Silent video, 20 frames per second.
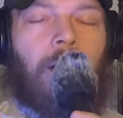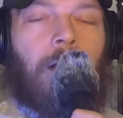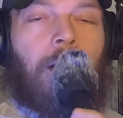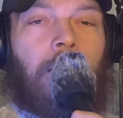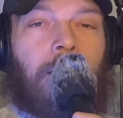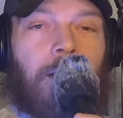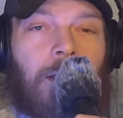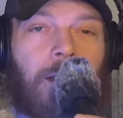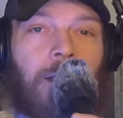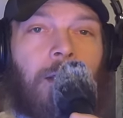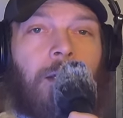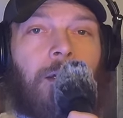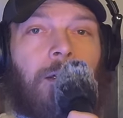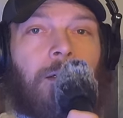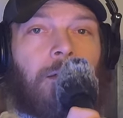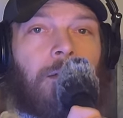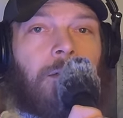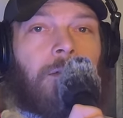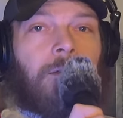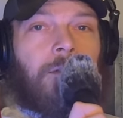
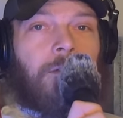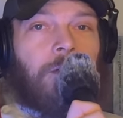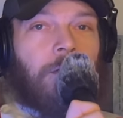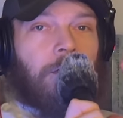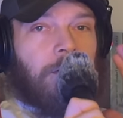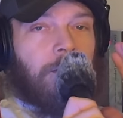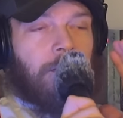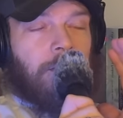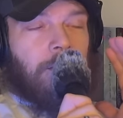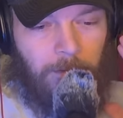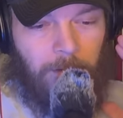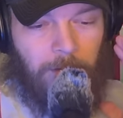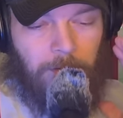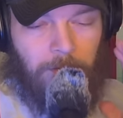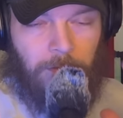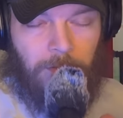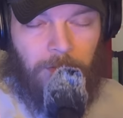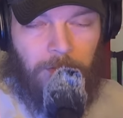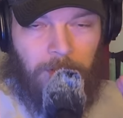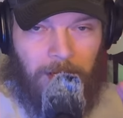Again, just
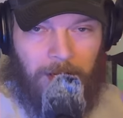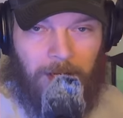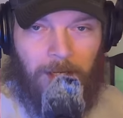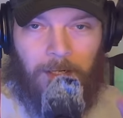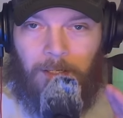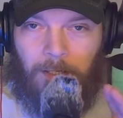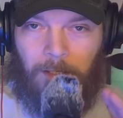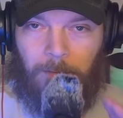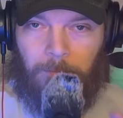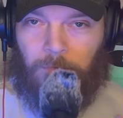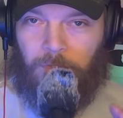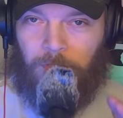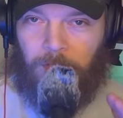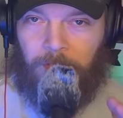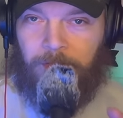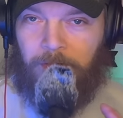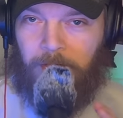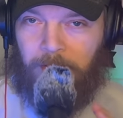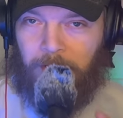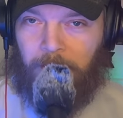understand I'm
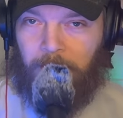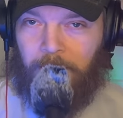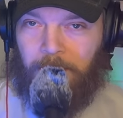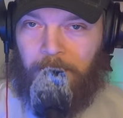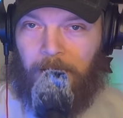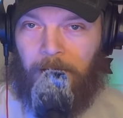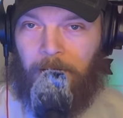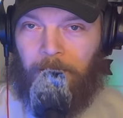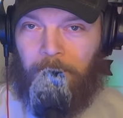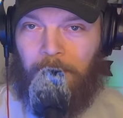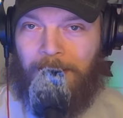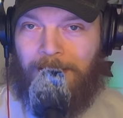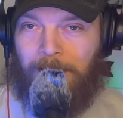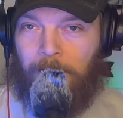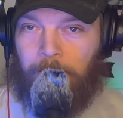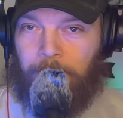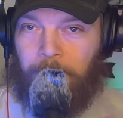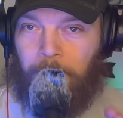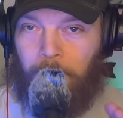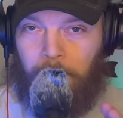just thinking out
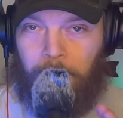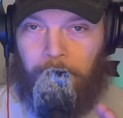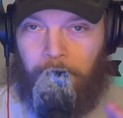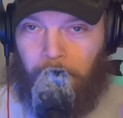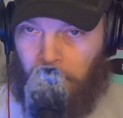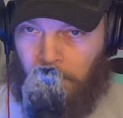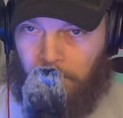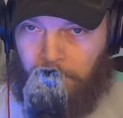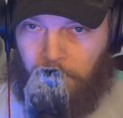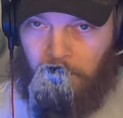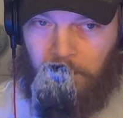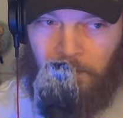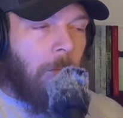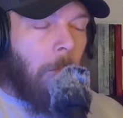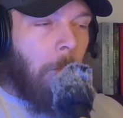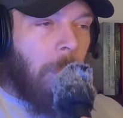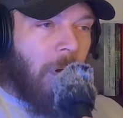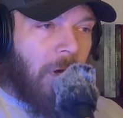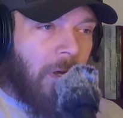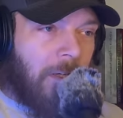loud for the fun of it.
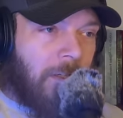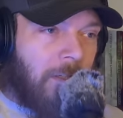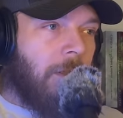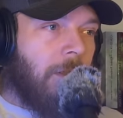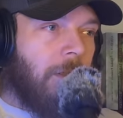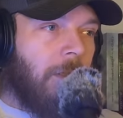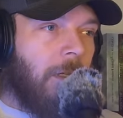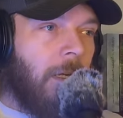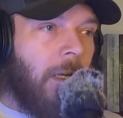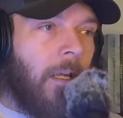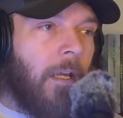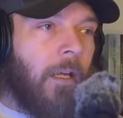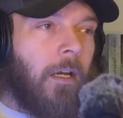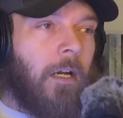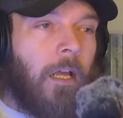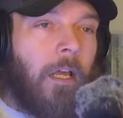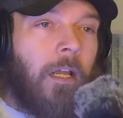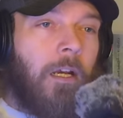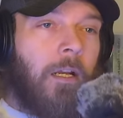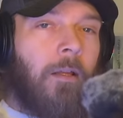But, and
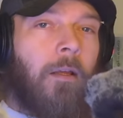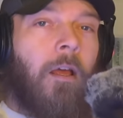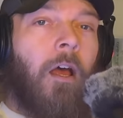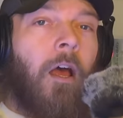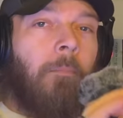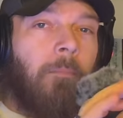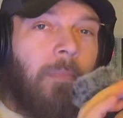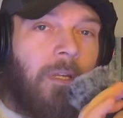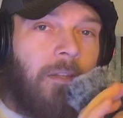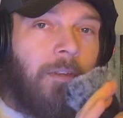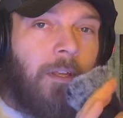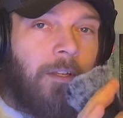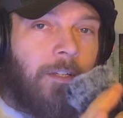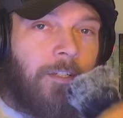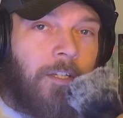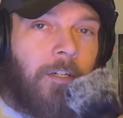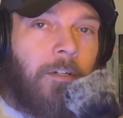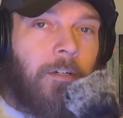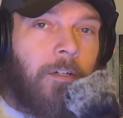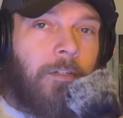I mean that
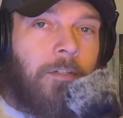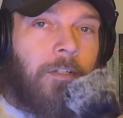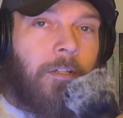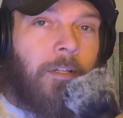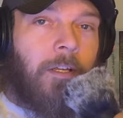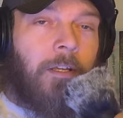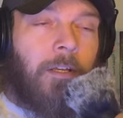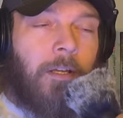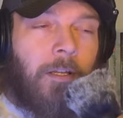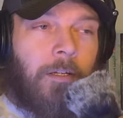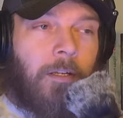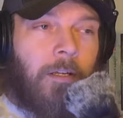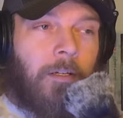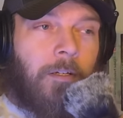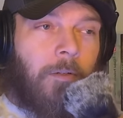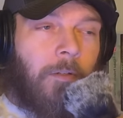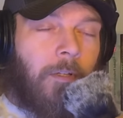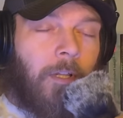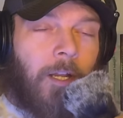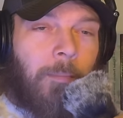seriously, I
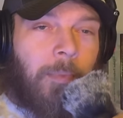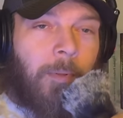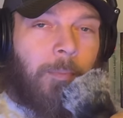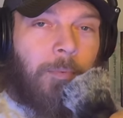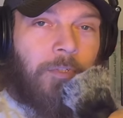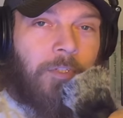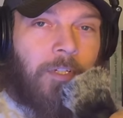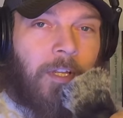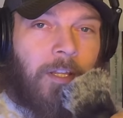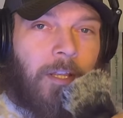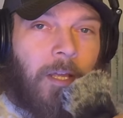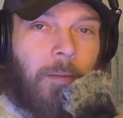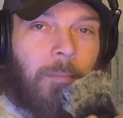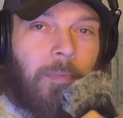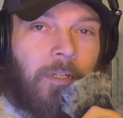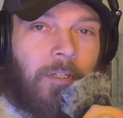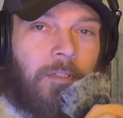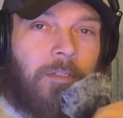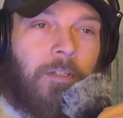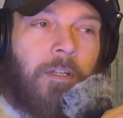know a lot of people say that
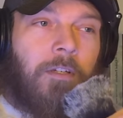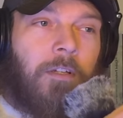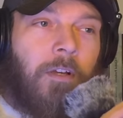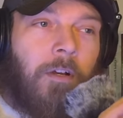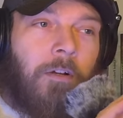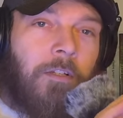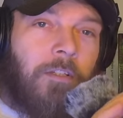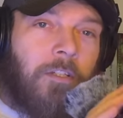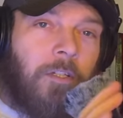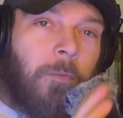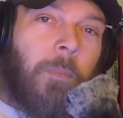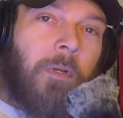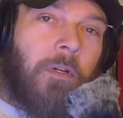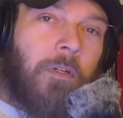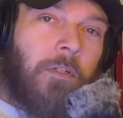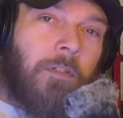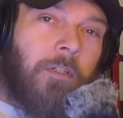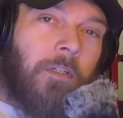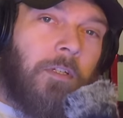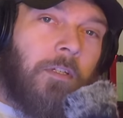because they talk
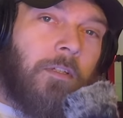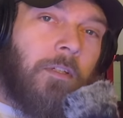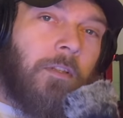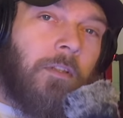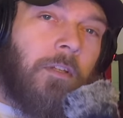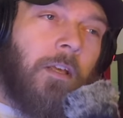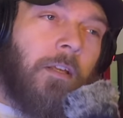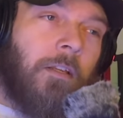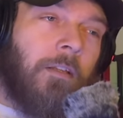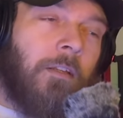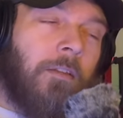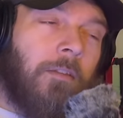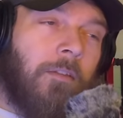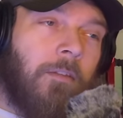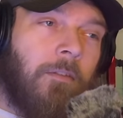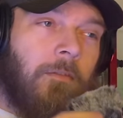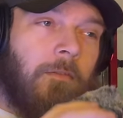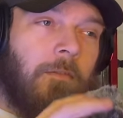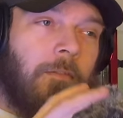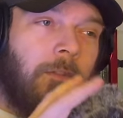conspiracies and they
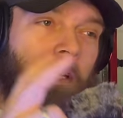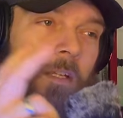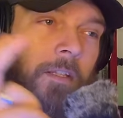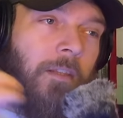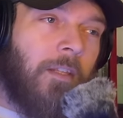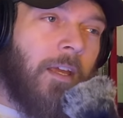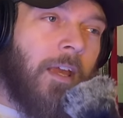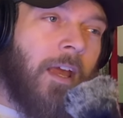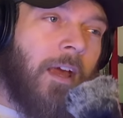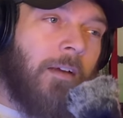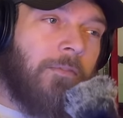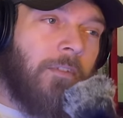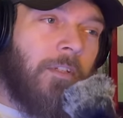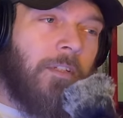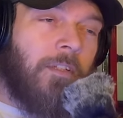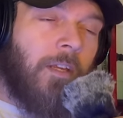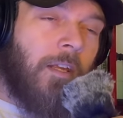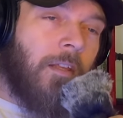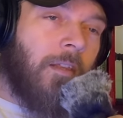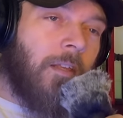think they have to
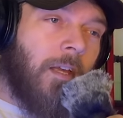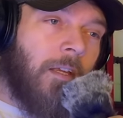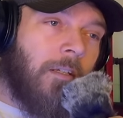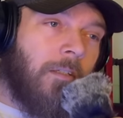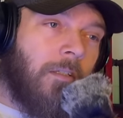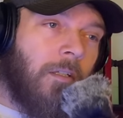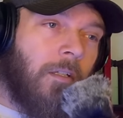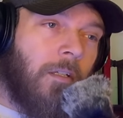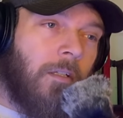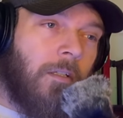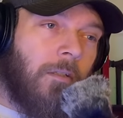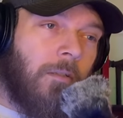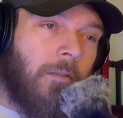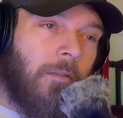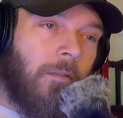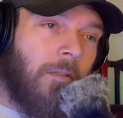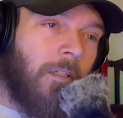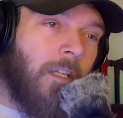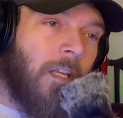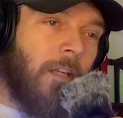say that to
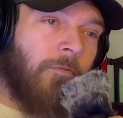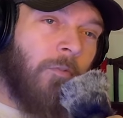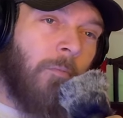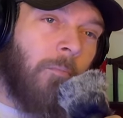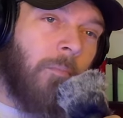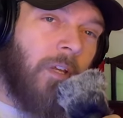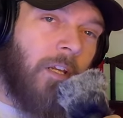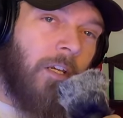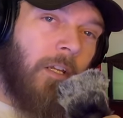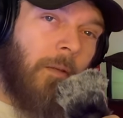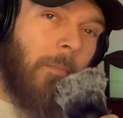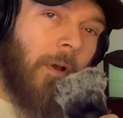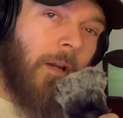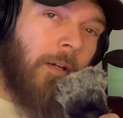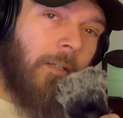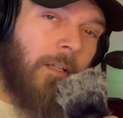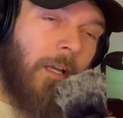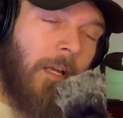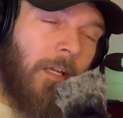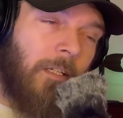keep from being
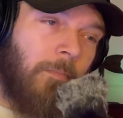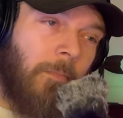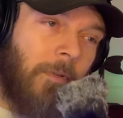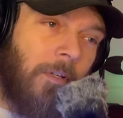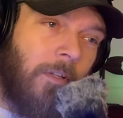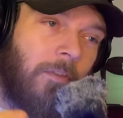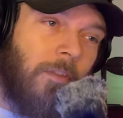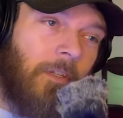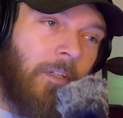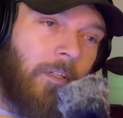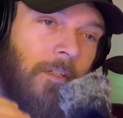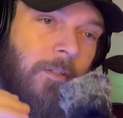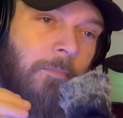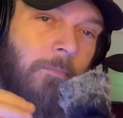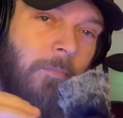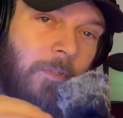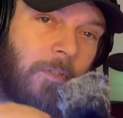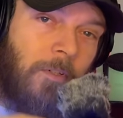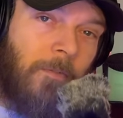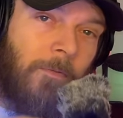demonetized. But in this
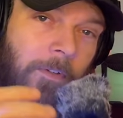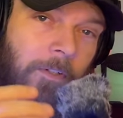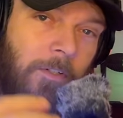specific